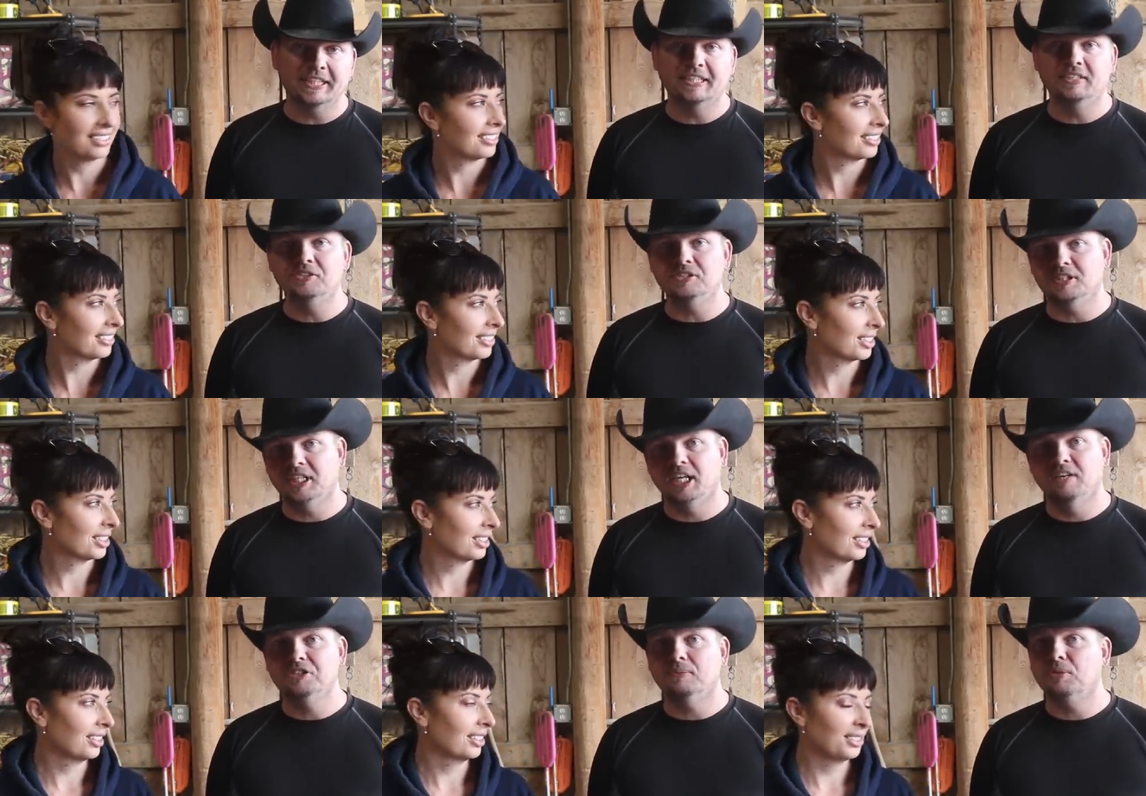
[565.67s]
Speaker 1: cows and
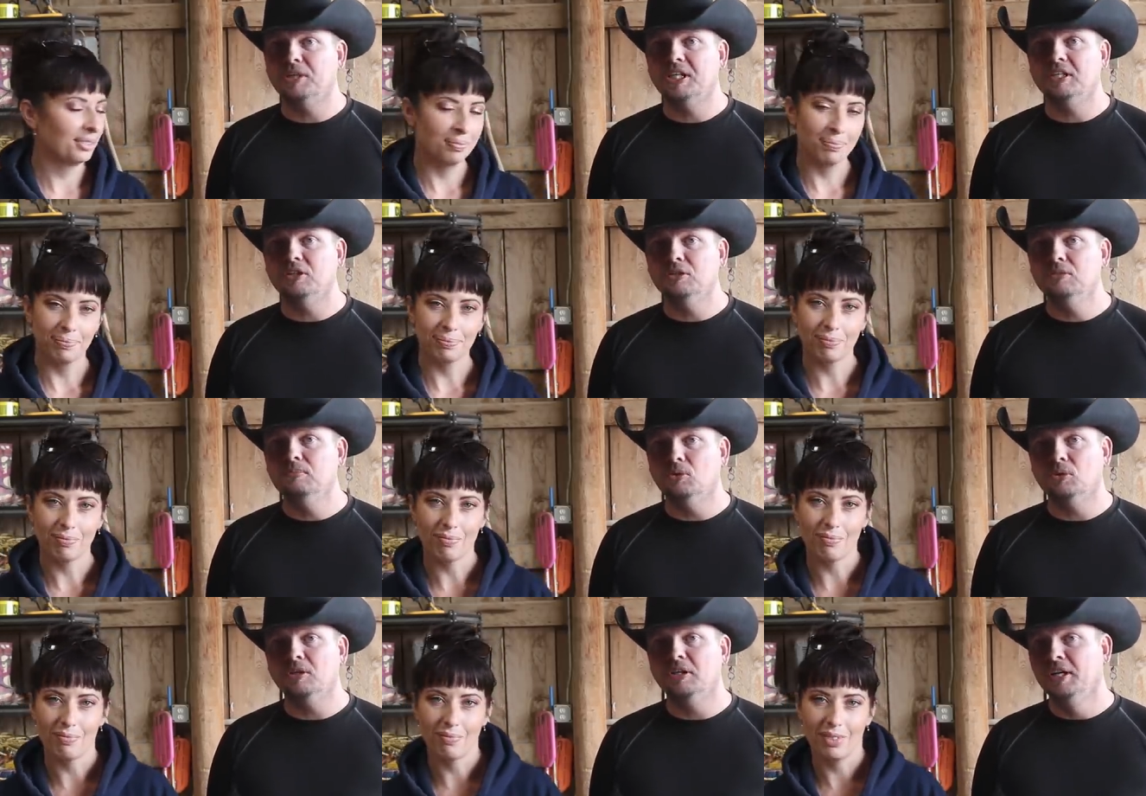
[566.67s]
calves, and bringing you
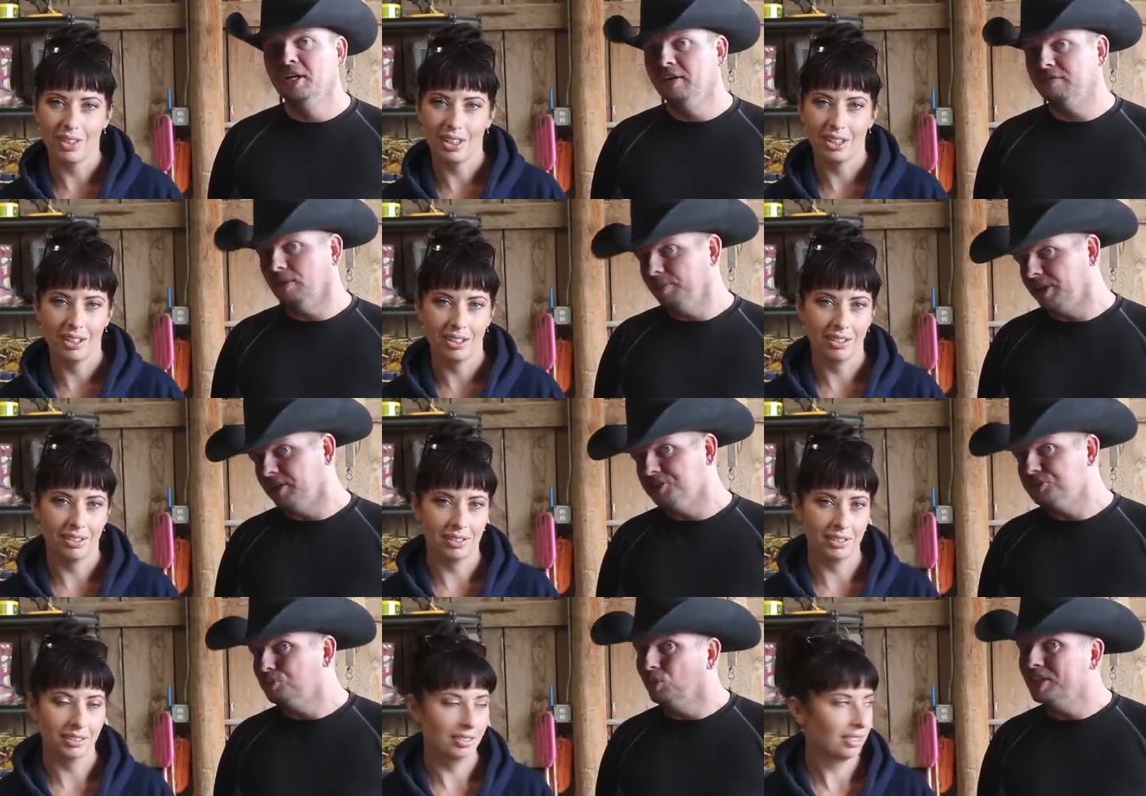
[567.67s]
more from
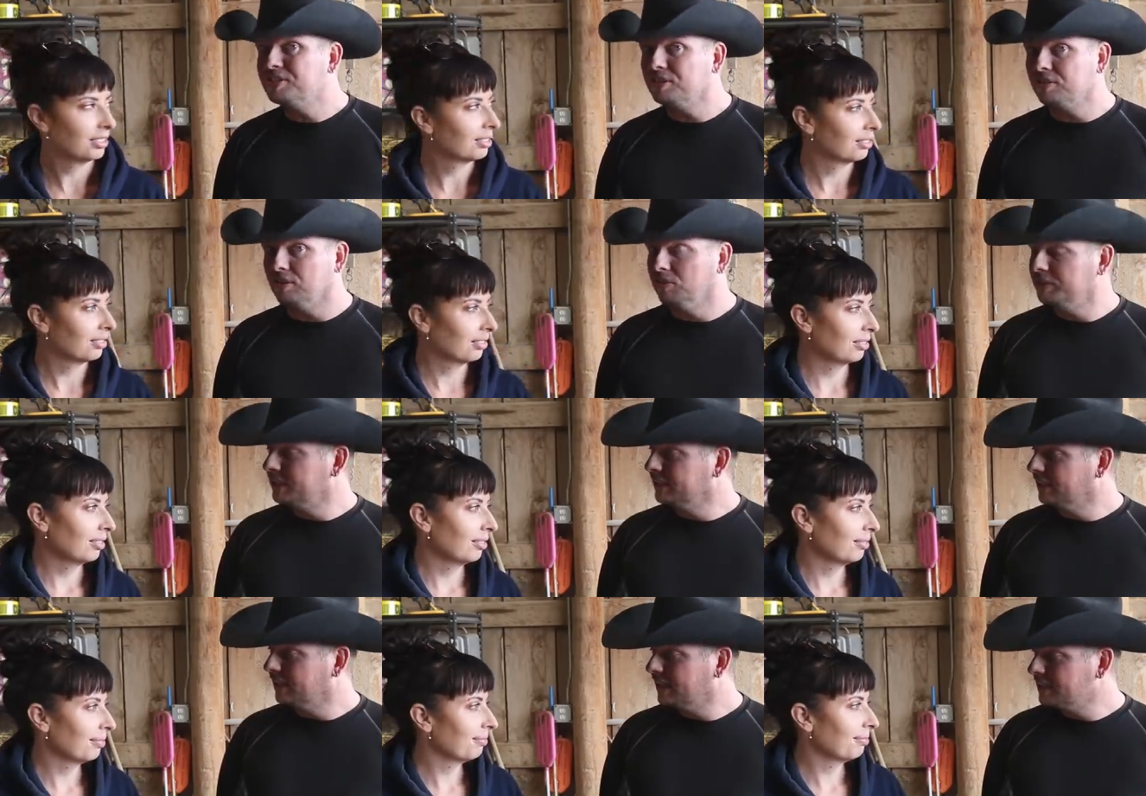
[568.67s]
Erin's winter growing
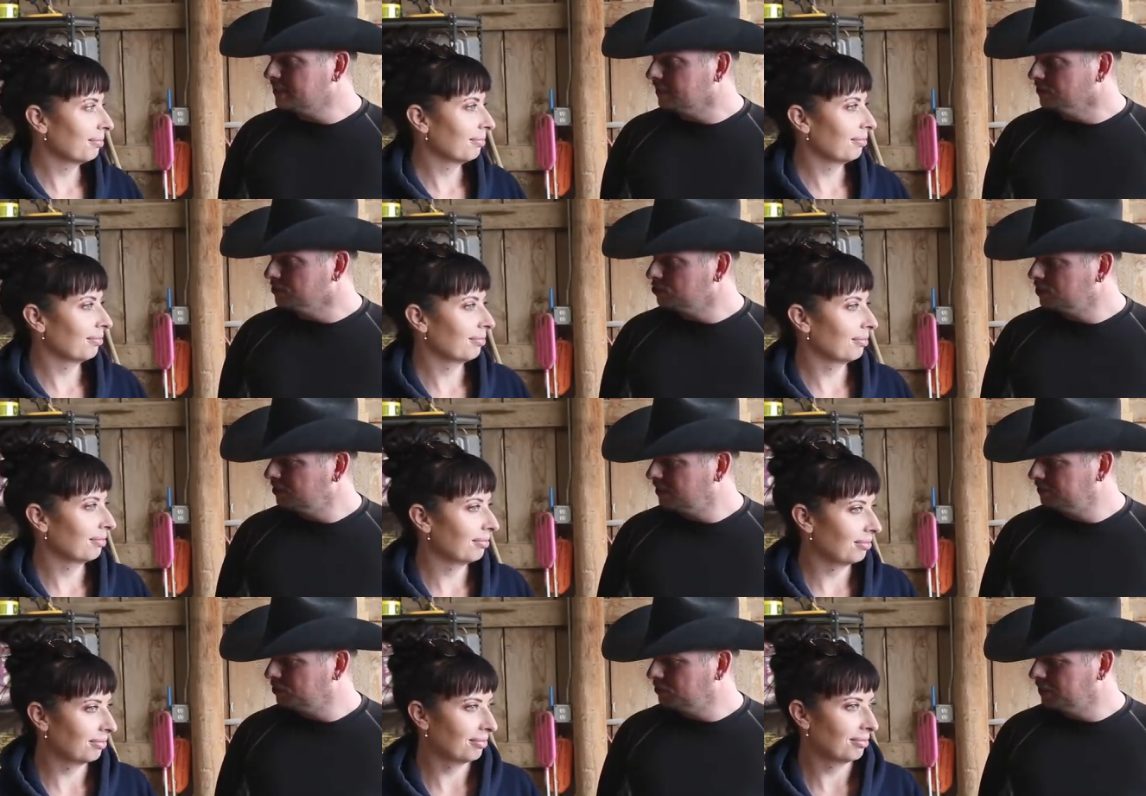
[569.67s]
in the high tunnels. What do you
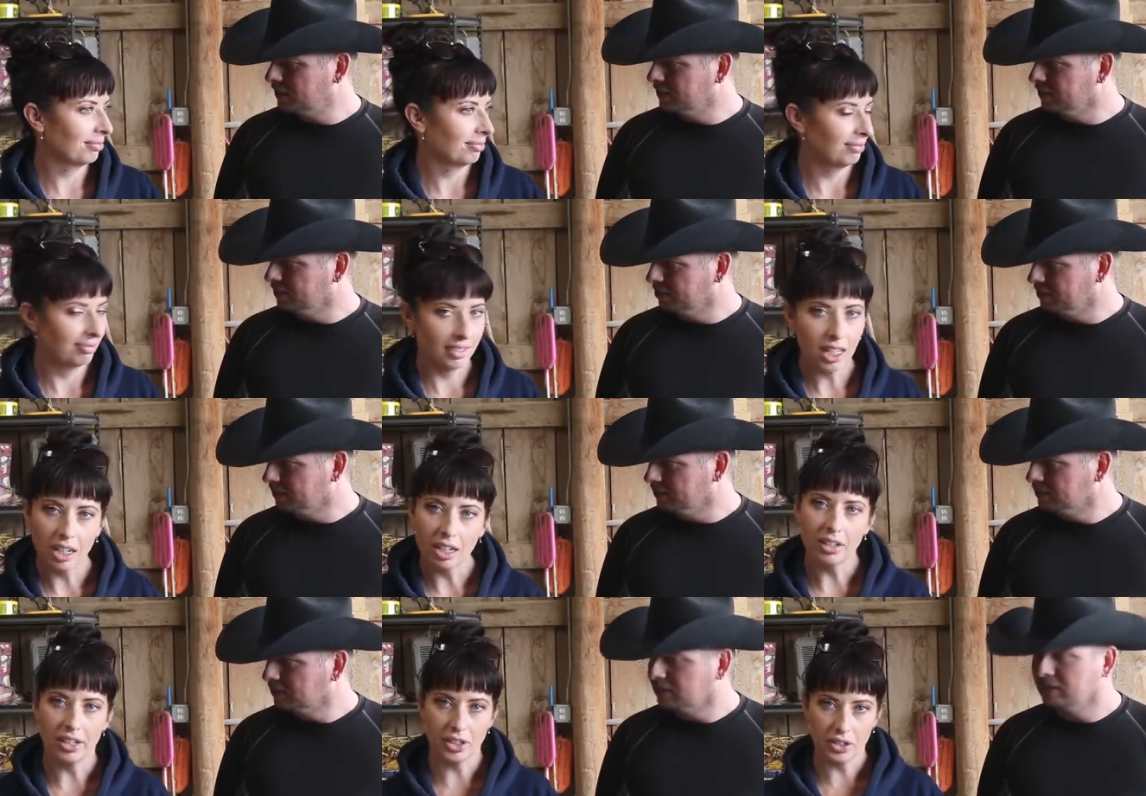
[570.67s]
have going on in there right now?
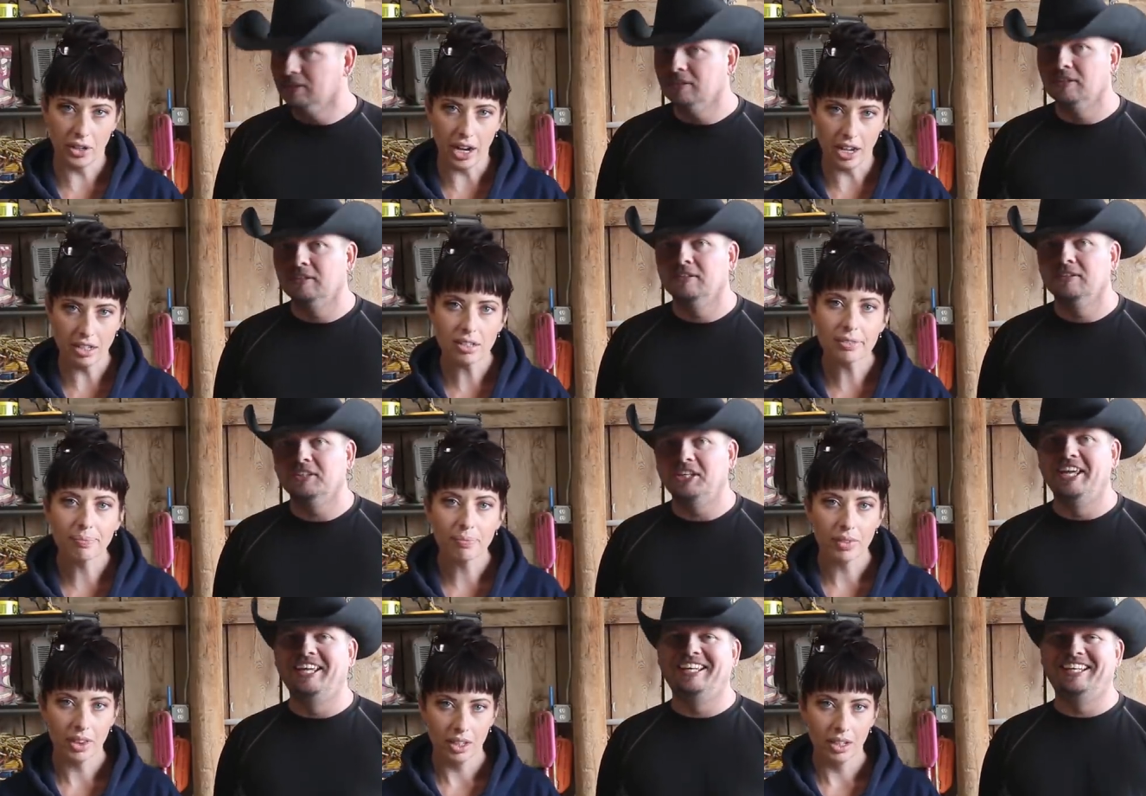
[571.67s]
Speaker 2: A lot of grass.
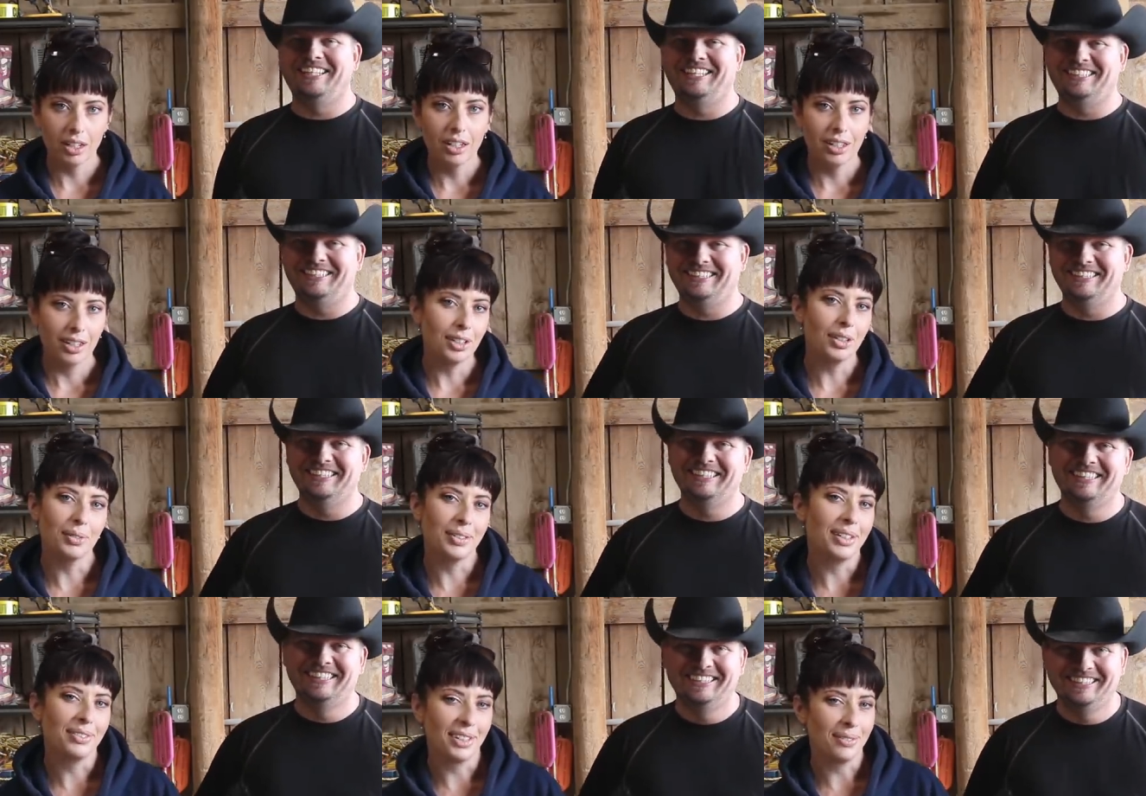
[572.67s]
No,
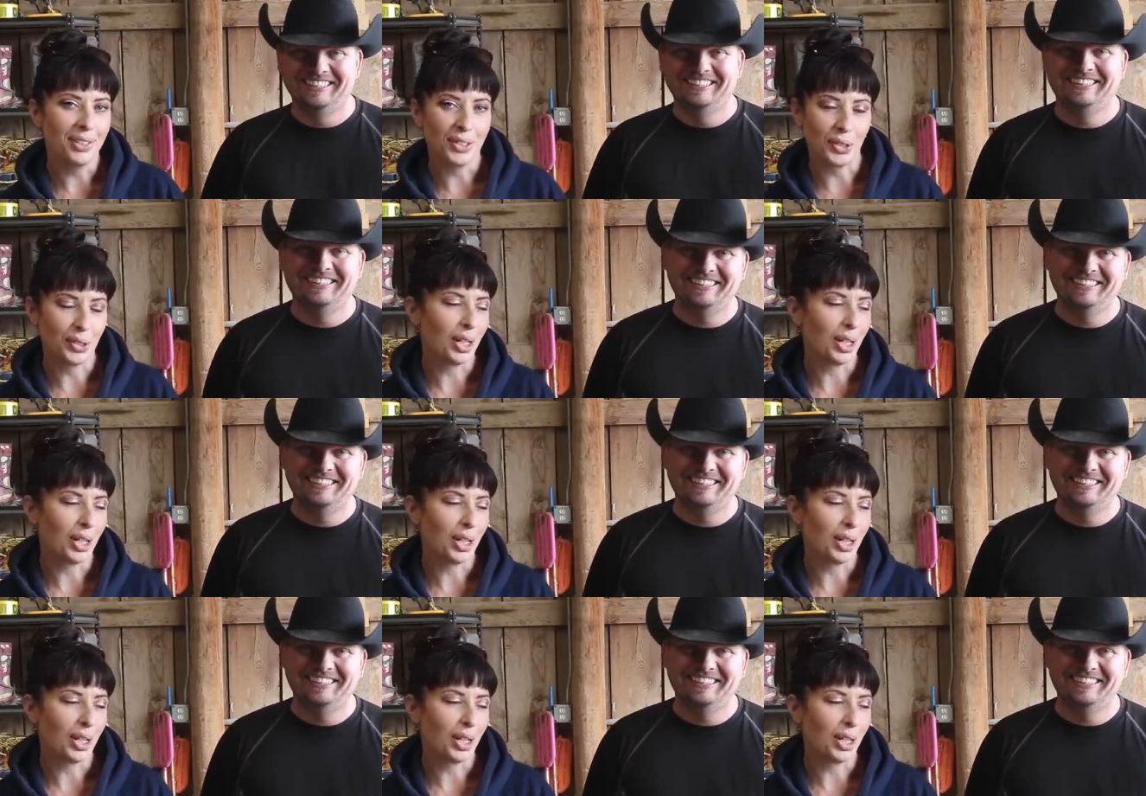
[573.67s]
but I've got winter